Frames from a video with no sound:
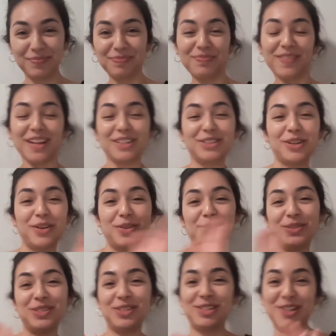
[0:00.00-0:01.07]
So you
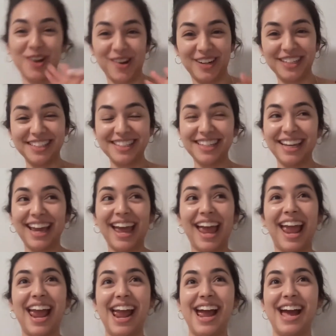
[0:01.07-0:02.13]
start
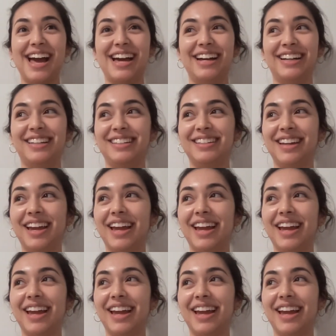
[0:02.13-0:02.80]
And